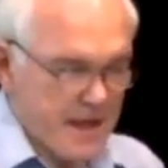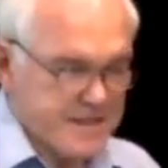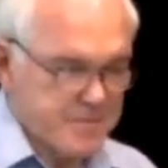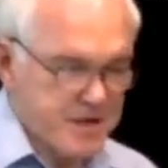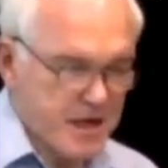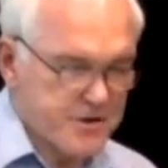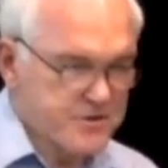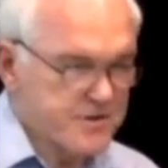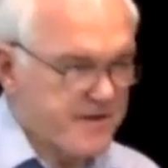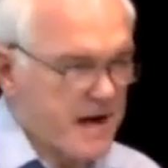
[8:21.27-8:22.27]
That's Abdullah
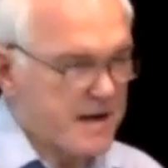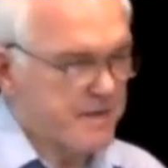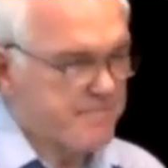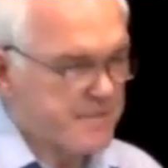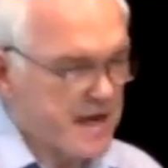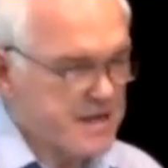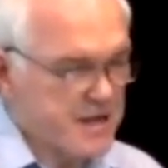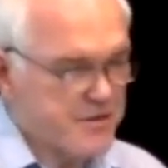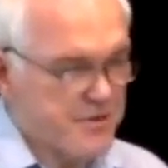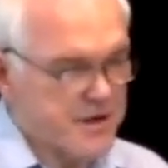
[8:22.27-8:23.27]
Yusuf Ali,
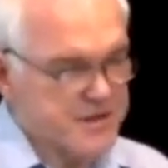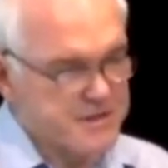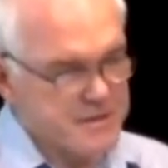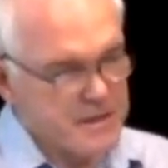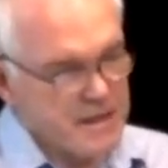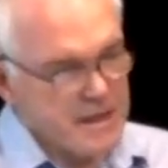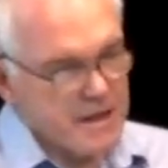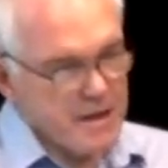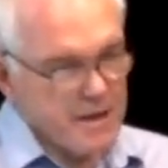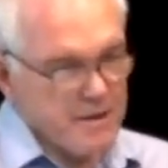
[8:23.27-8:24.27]
1930s.
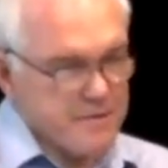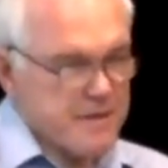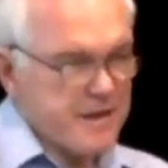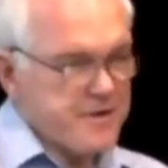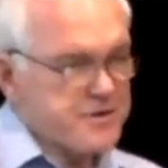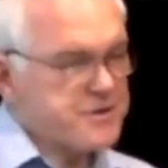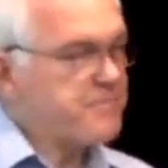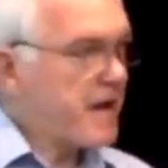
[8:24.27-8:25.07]
Then there's